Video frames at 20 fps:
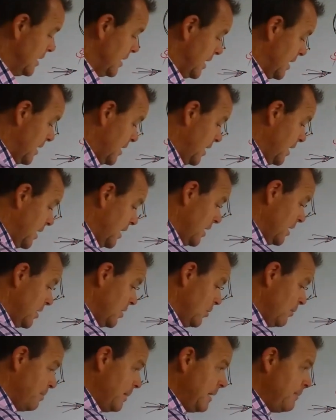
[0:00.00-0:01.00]
And
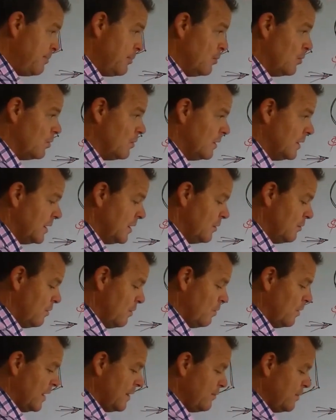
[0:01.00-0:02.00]
your people.
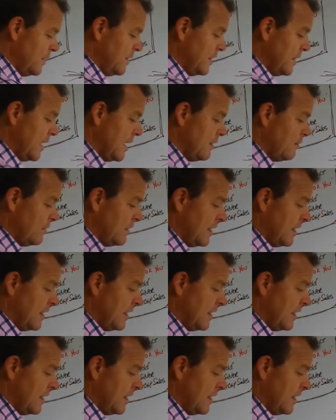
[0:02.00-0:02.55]
Well, why wouldn't they?